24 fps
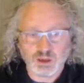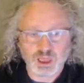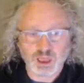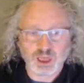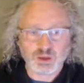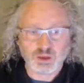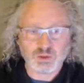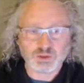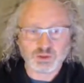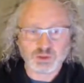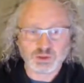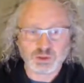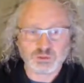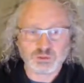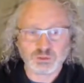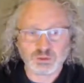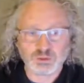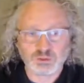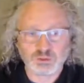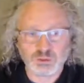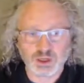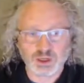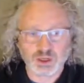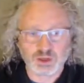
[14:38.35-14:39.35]
also
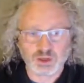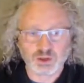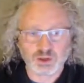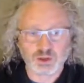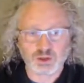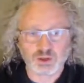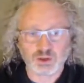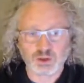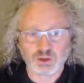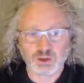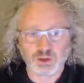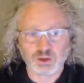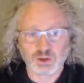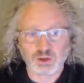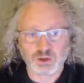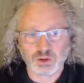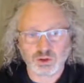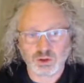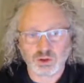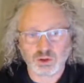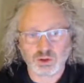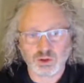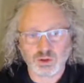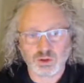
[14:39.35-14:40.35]
built by
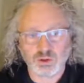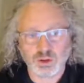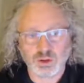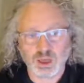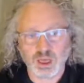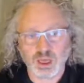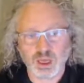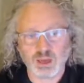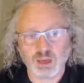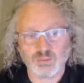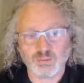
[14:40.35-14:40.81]
Coko,